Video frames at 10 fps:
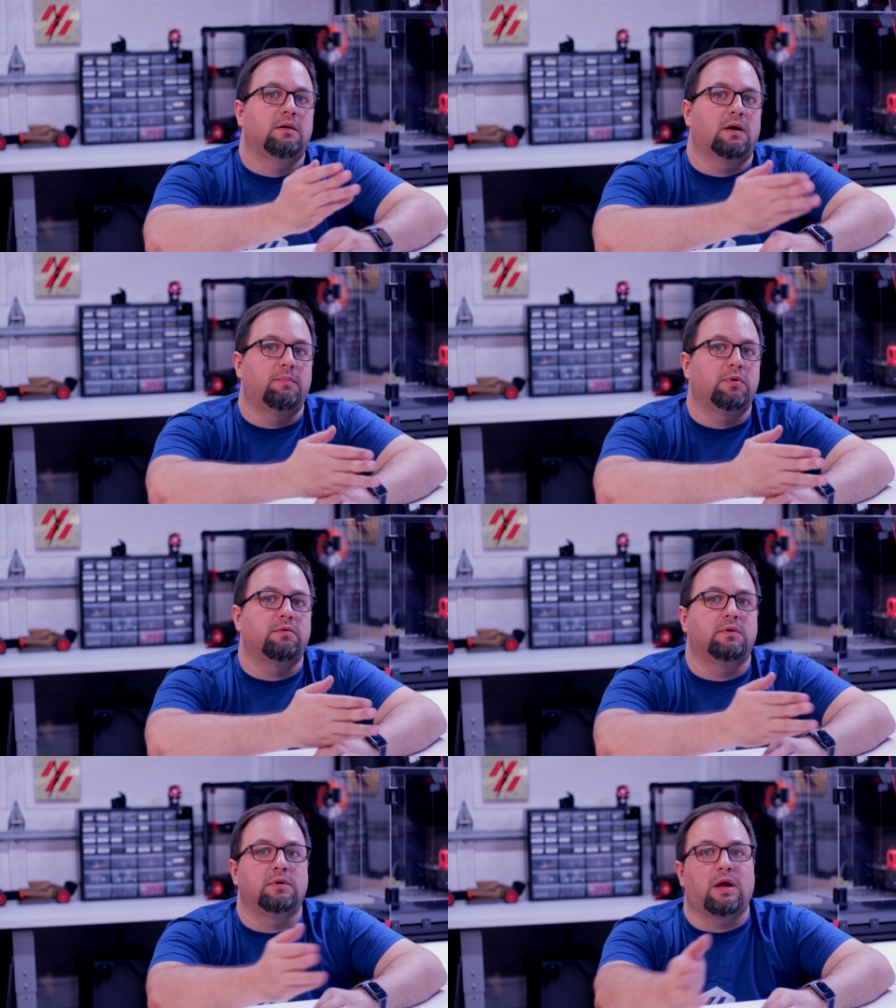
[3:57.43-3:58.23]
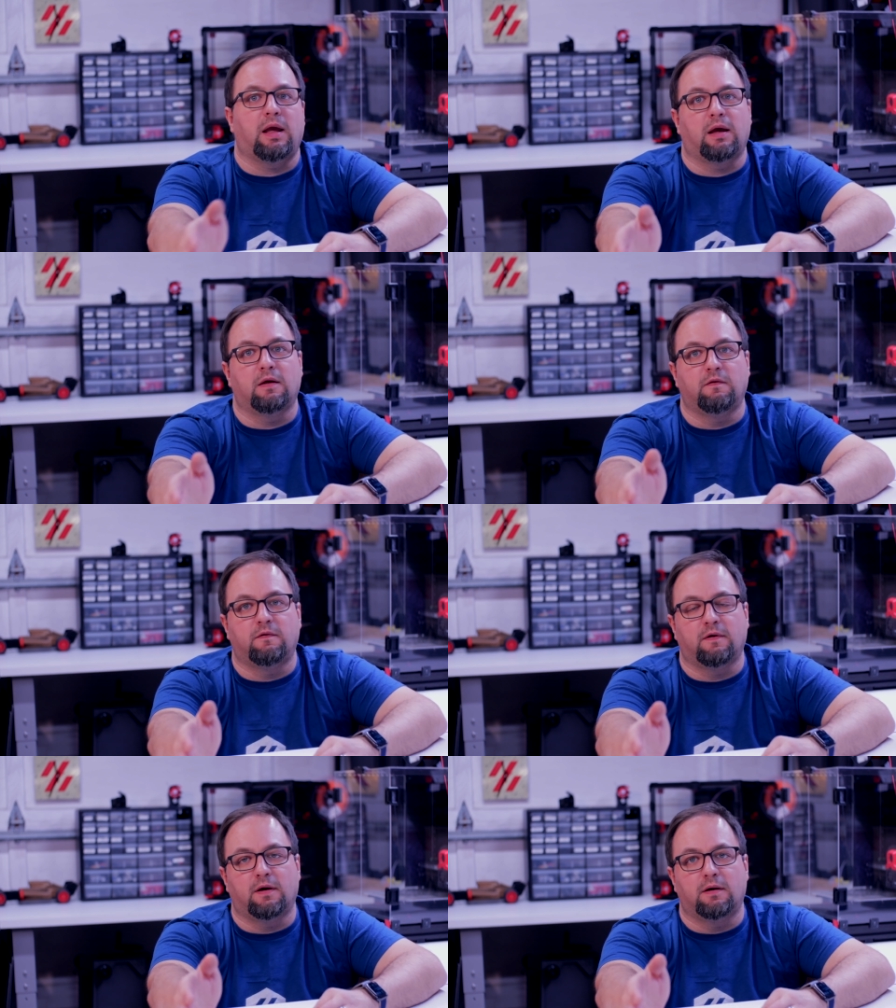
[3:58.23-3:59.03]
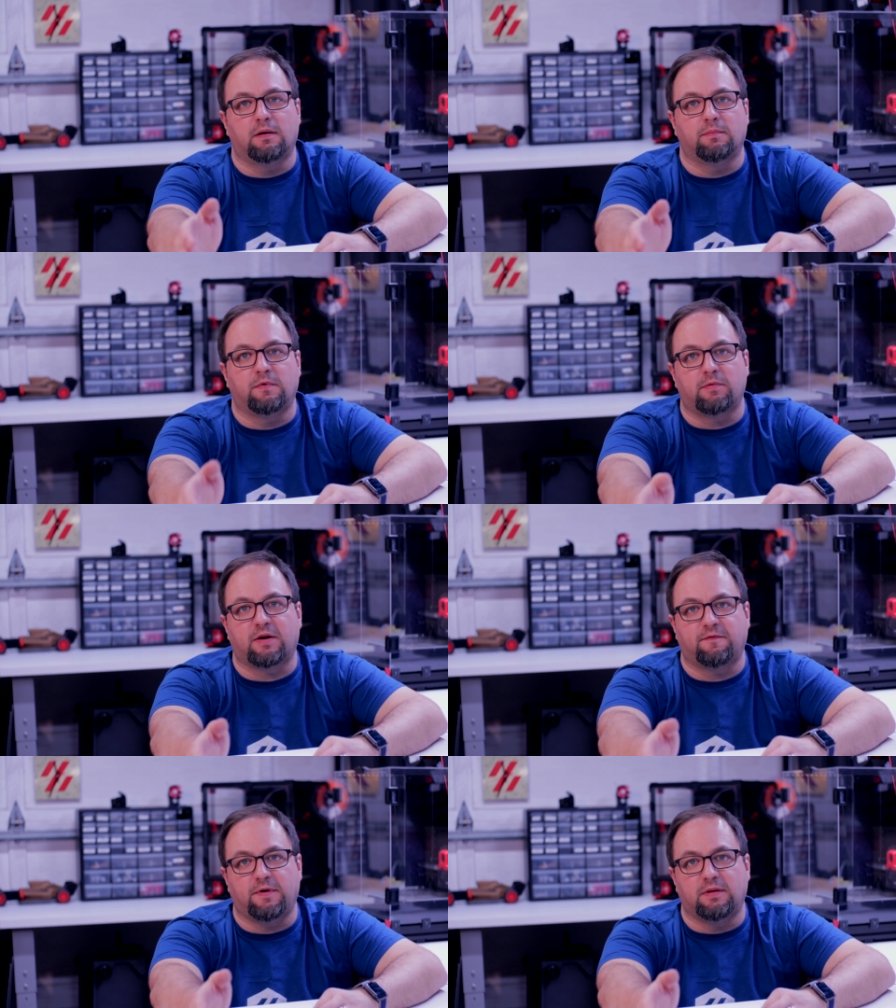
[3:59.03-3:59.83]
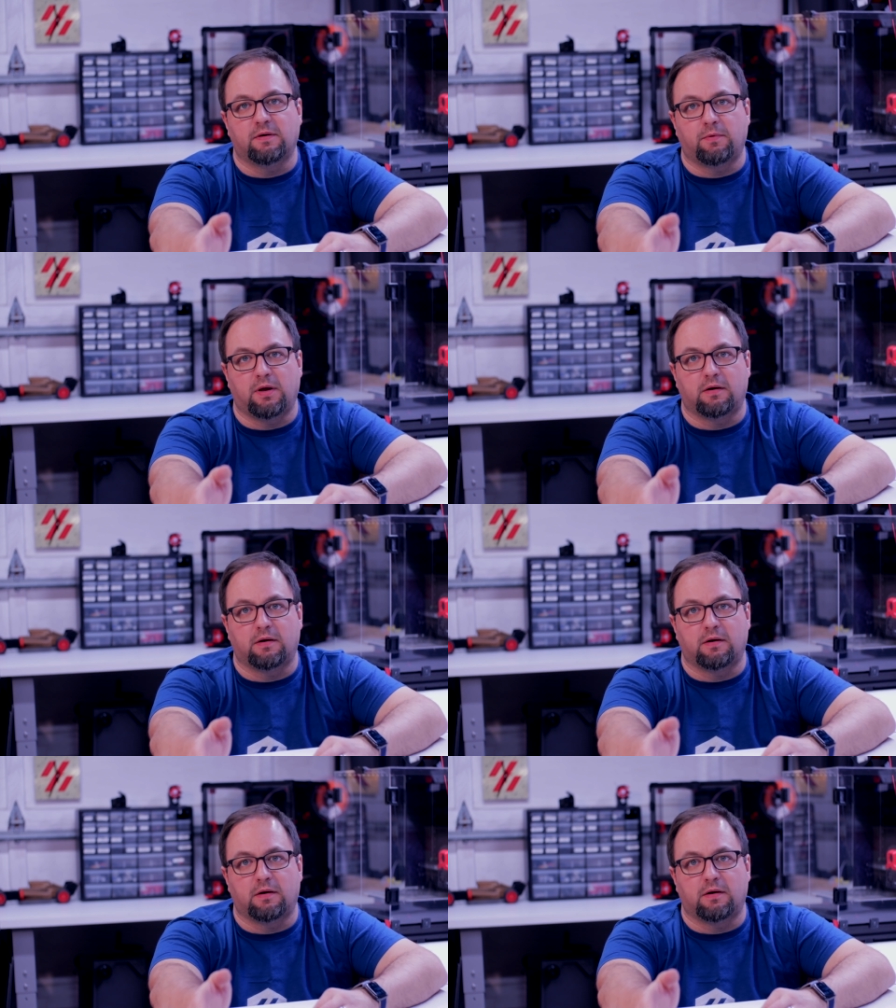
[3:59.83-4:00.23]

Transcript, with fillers: a Bowden and um, direct feed that we